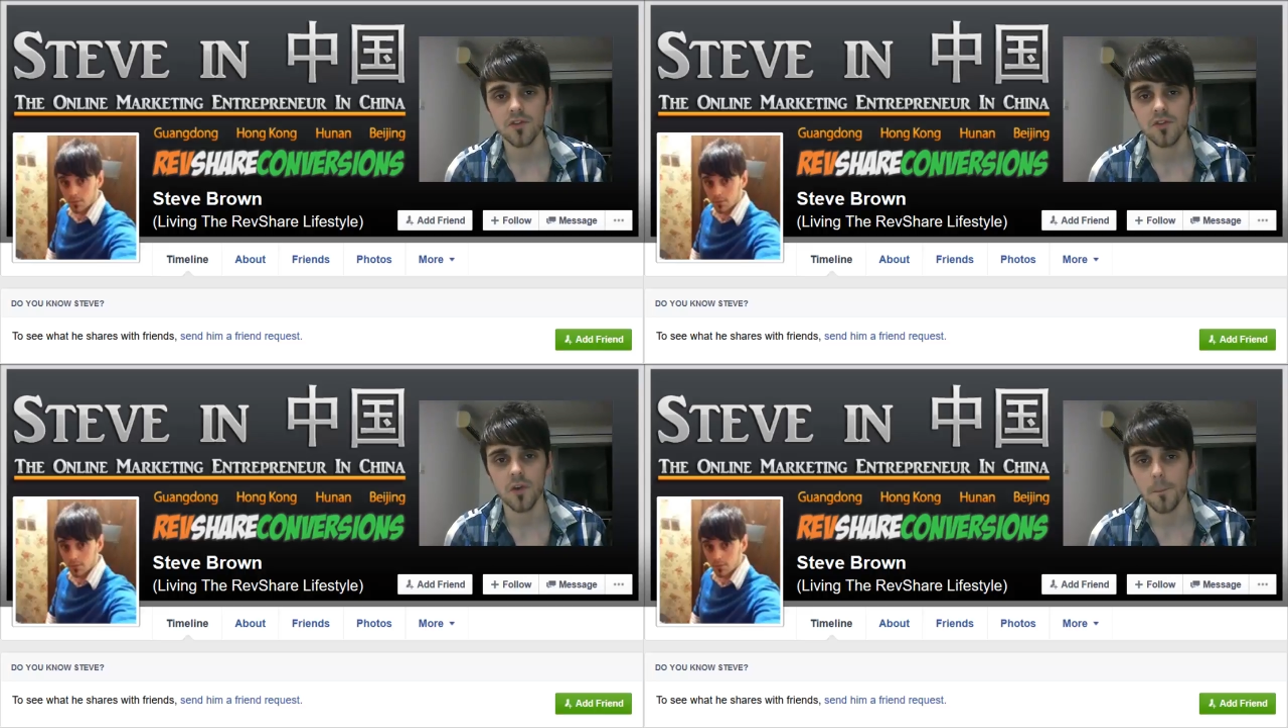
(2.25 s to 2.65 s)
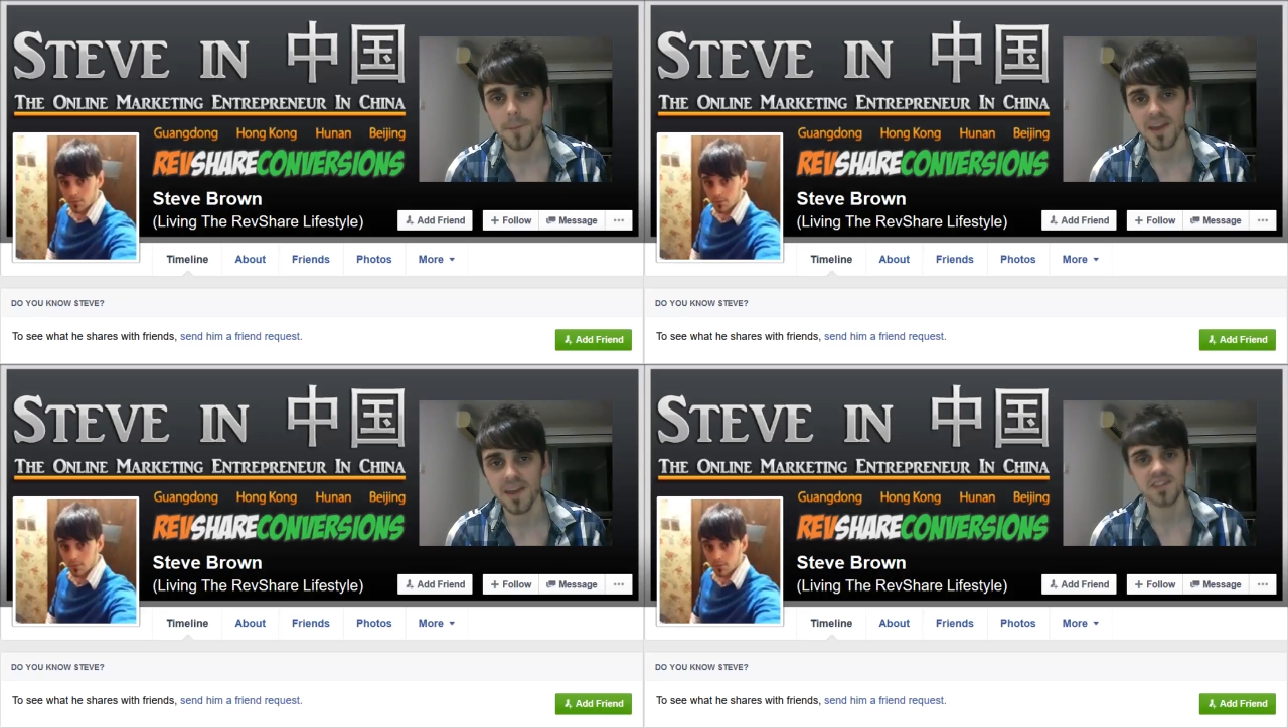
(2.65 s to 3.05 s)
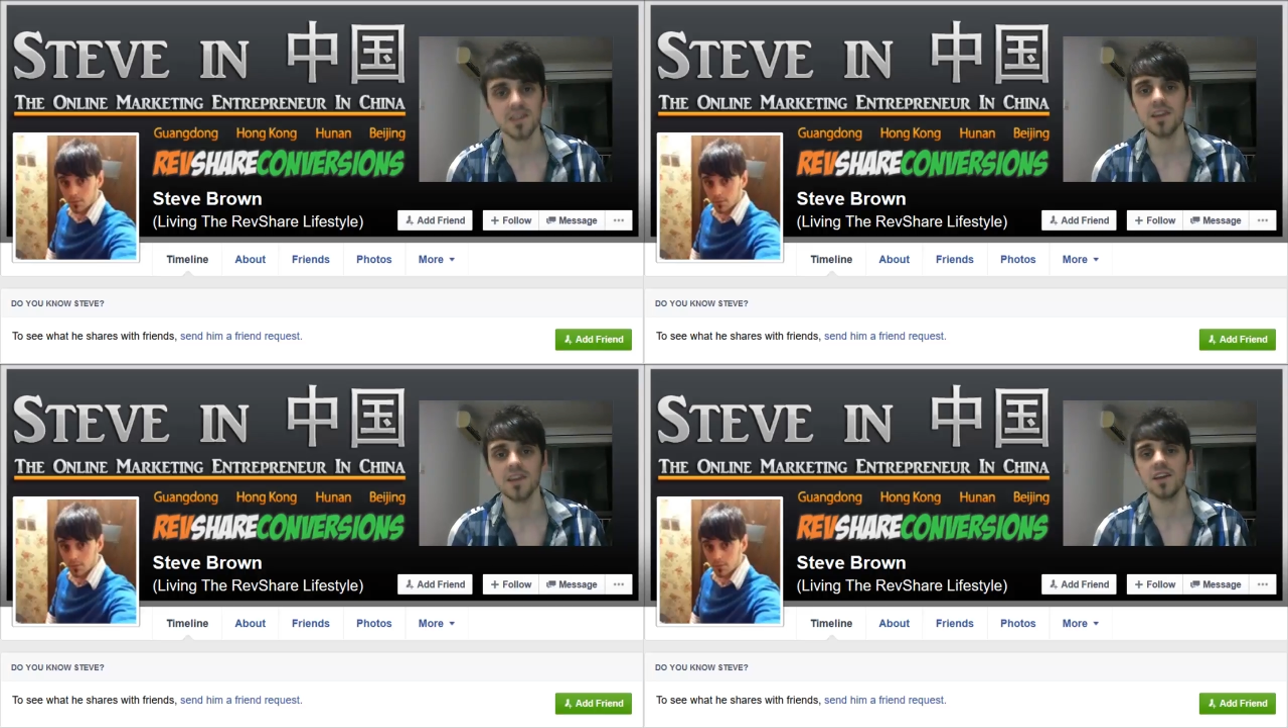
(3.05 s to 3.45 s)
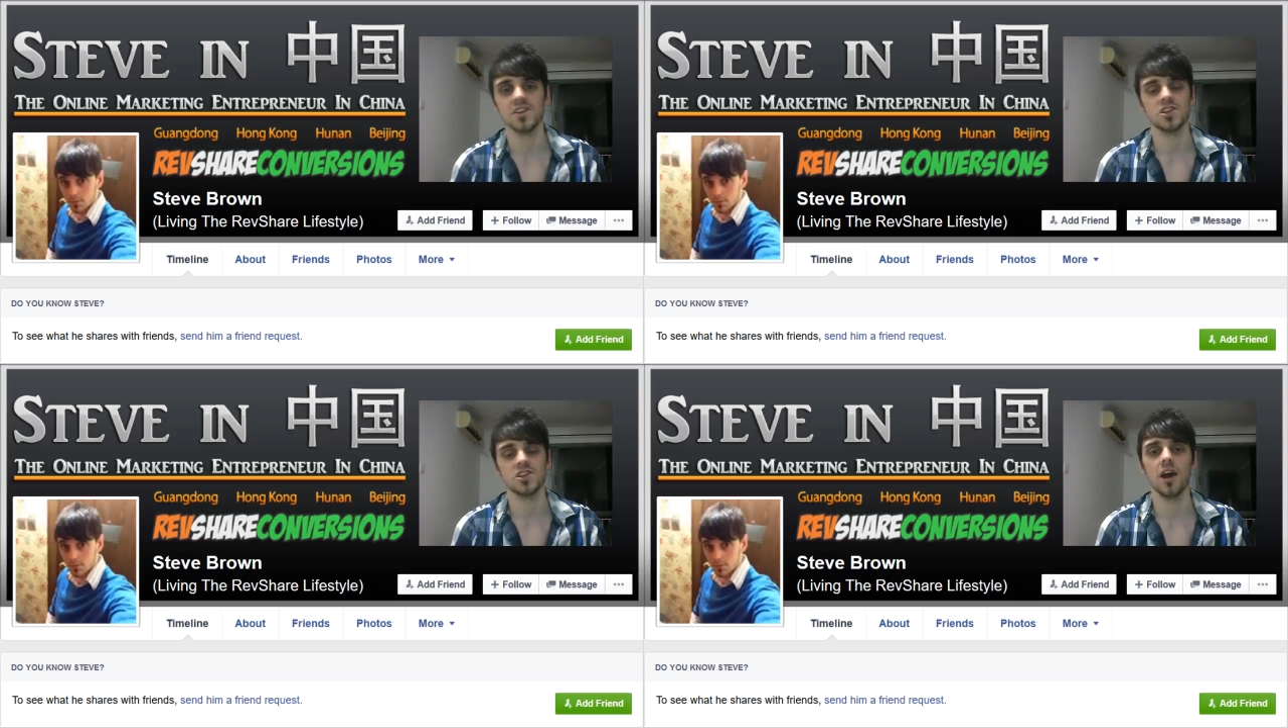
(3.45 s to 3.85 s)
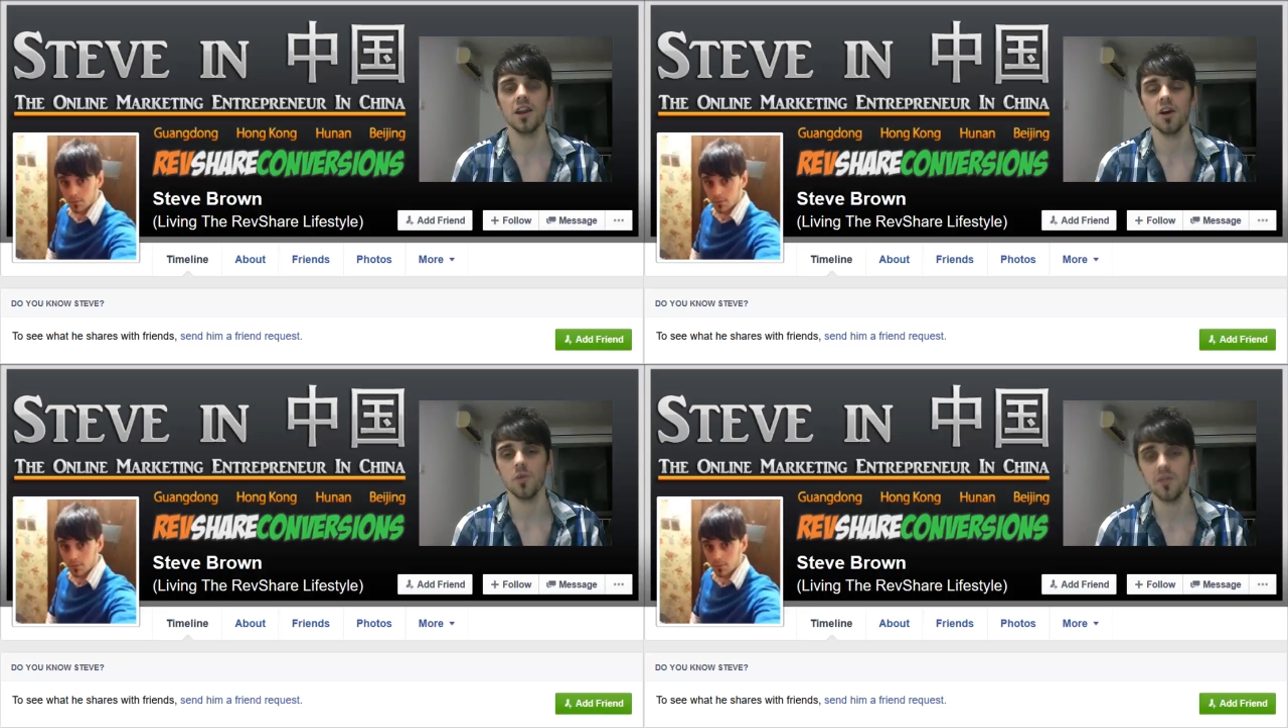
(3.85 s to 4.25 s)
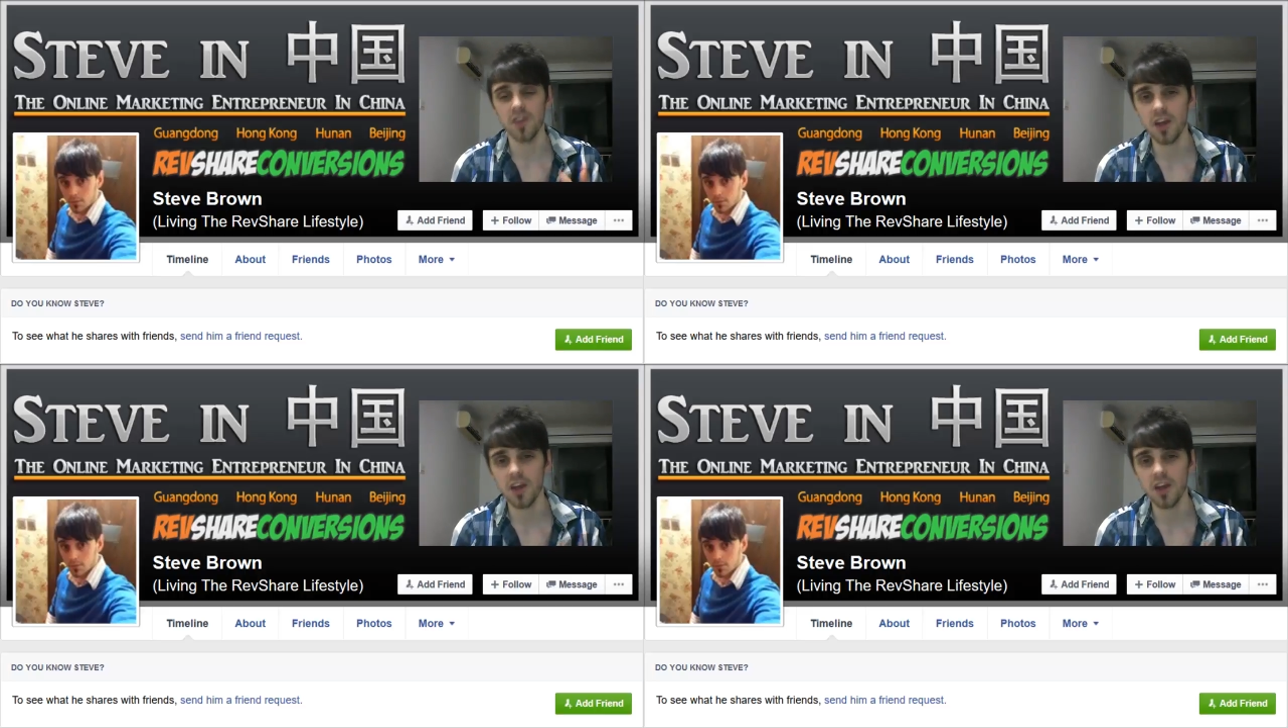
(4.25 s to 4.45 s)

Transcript: from Beijing in China with